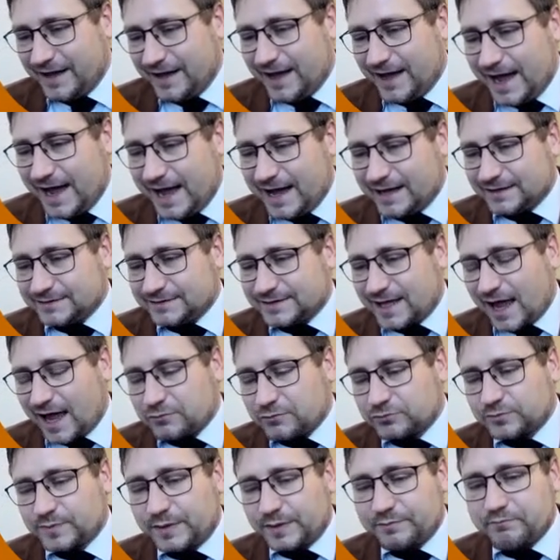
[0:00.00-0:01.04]
and I will
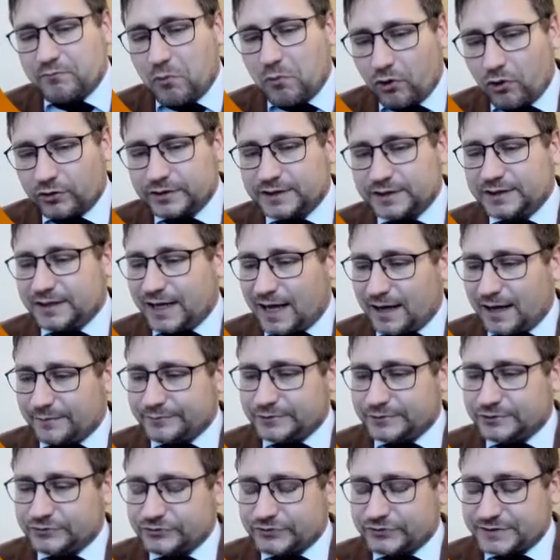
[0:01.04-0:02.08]
be more than happy
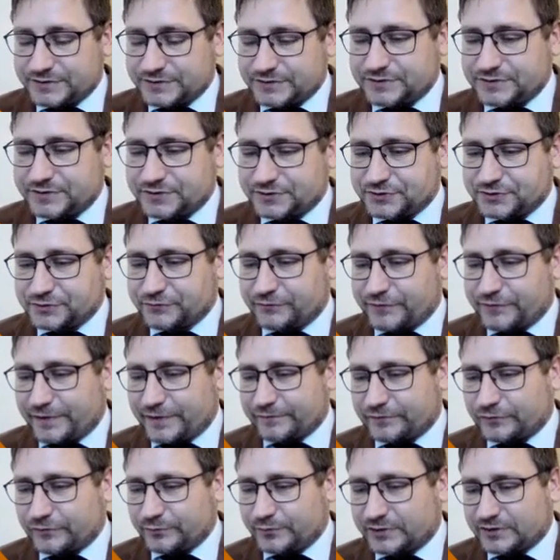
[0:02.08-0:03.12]
to assist you further,
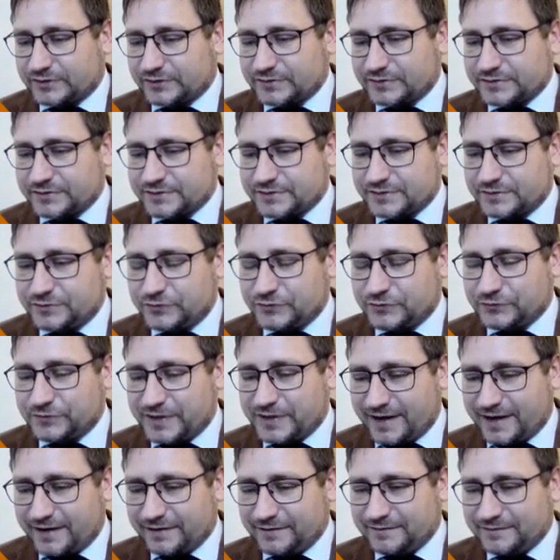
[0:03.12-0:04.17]
because
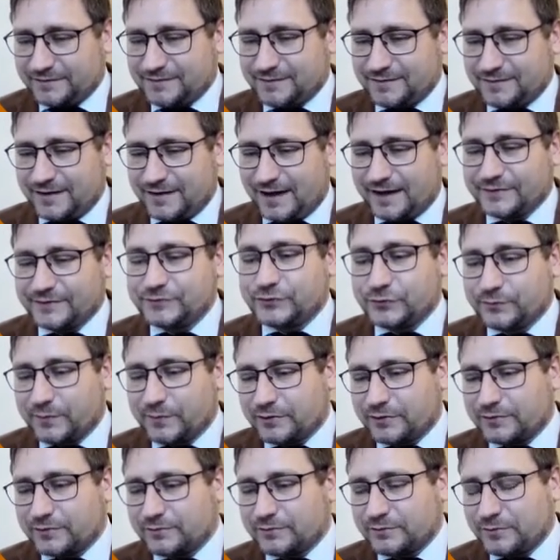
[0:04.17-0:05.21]
today and
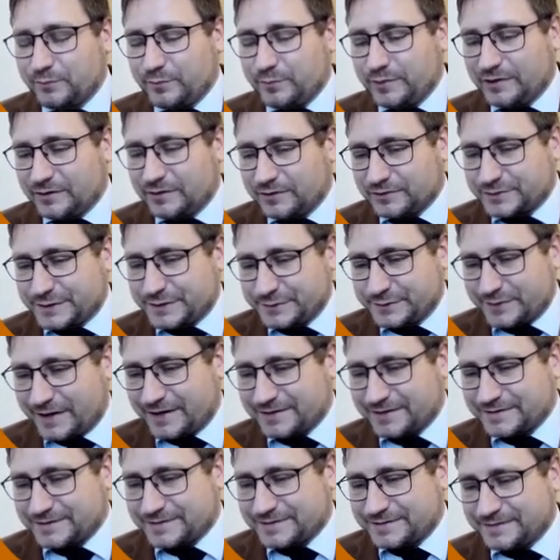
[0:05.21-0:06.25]
tomorrow belongs to
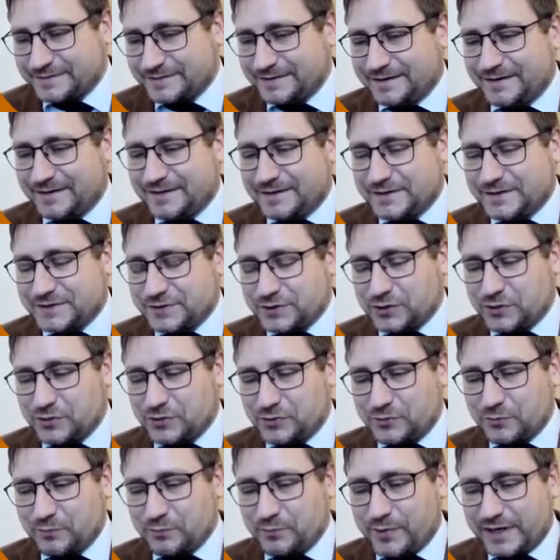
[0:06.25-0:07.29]
us. So
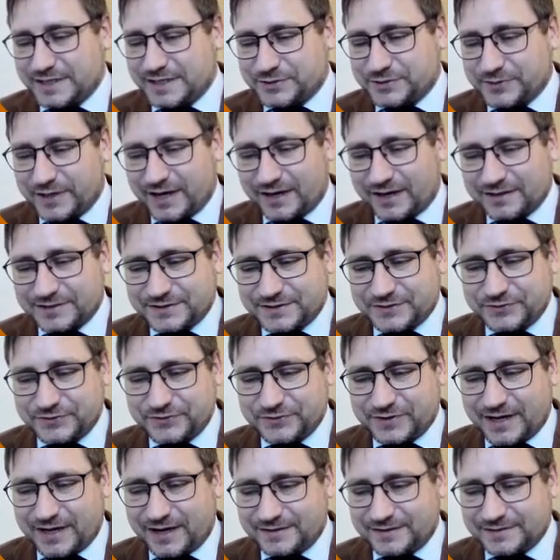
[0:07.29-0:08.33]
best regards to you
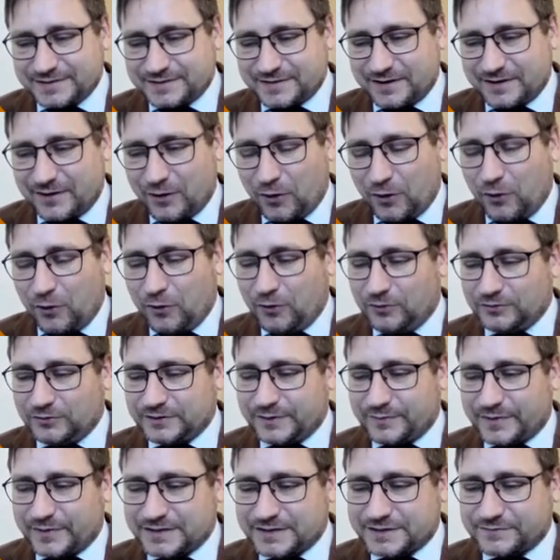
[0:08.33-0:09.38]
guys, all the
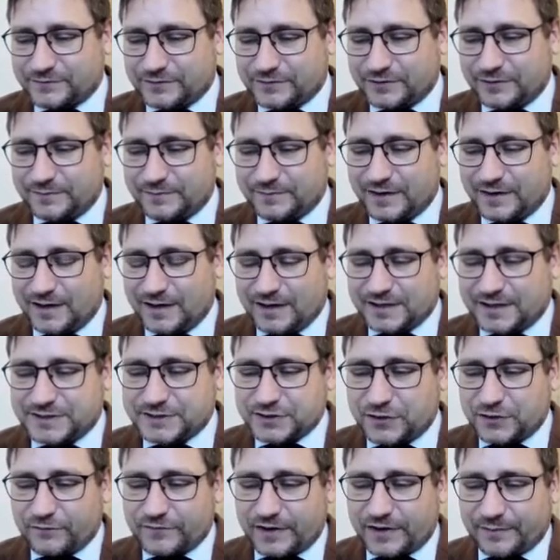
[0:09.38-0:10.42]
best from
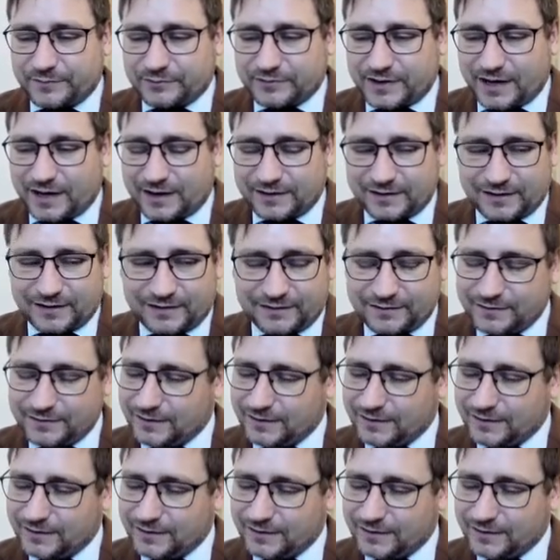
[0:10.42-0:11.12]
Sofia, Bulgaria.